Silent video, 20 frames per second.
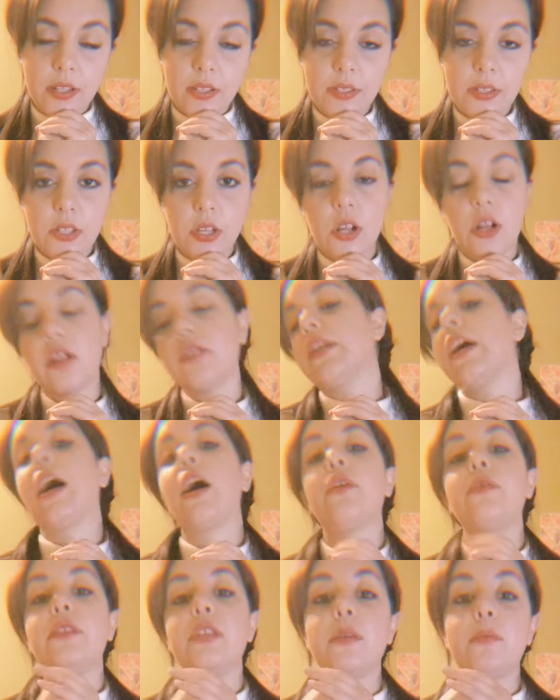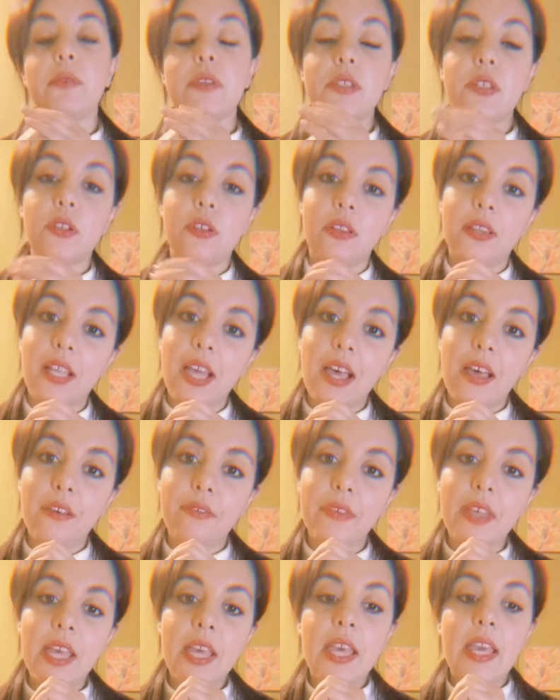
It's called How Deep Is Your Love?